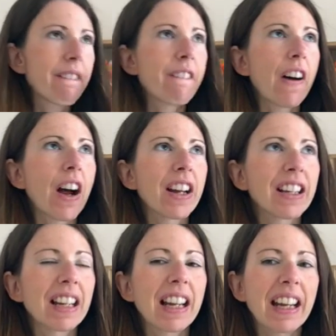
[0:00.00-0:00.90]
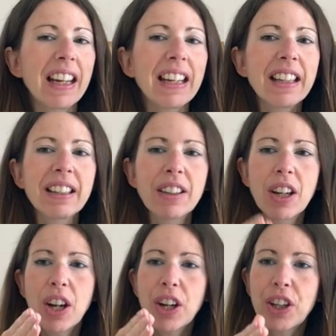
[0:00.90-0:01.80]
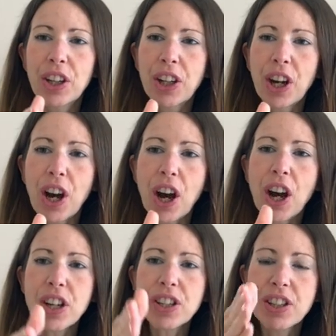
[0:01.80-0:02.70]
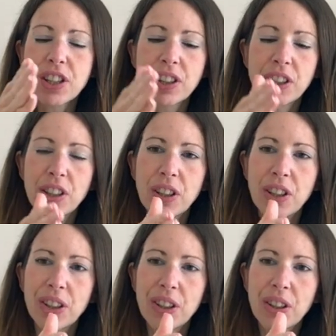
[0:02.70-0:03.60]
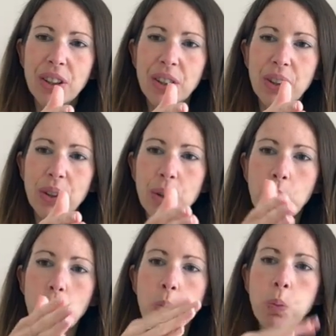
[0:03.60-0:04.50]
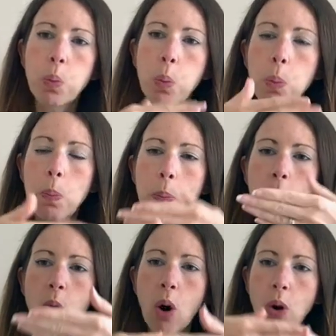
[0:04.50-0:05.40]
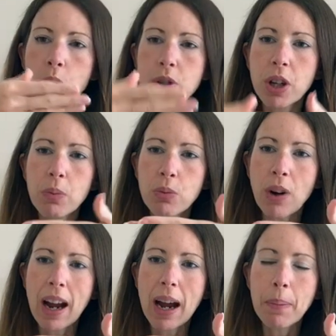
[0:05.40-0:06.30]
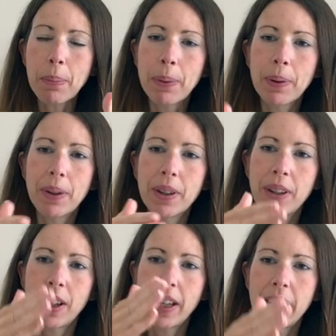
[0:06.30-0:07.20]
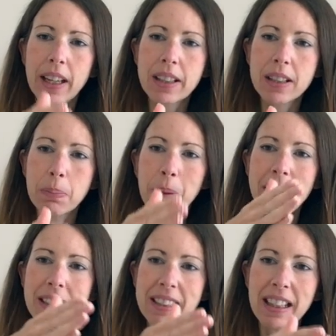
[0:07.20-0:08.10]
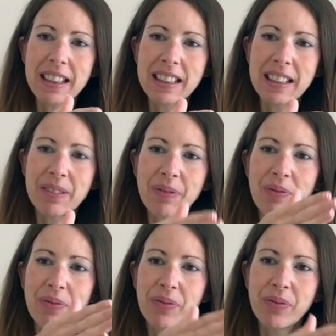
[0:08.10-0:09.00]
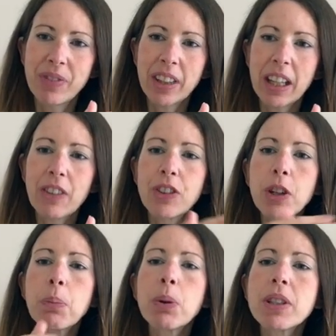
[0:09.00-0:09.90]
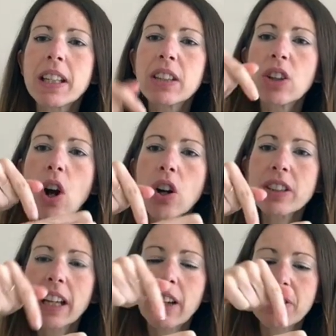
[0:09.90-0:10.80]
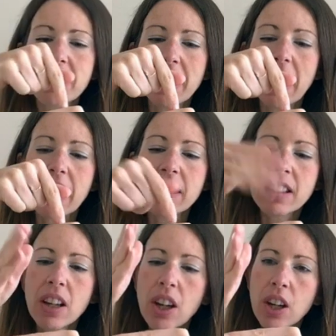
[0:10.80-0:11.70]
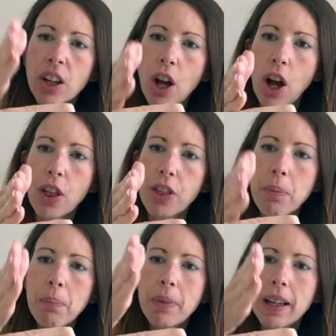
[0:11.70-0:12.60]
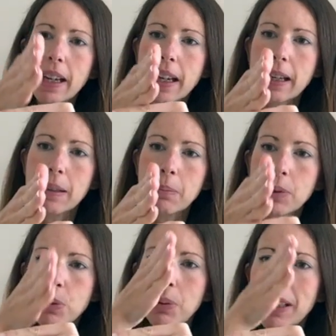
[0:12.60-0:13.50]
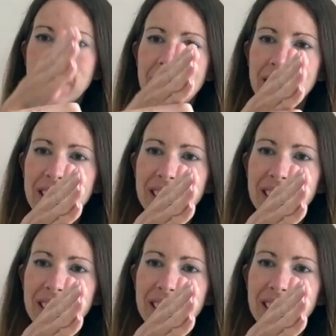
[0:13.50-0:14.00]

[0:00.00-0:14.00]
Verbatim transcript: Finally, cut your rolled up wrap into pieces. If you put in cocktail sticks, cut them in between.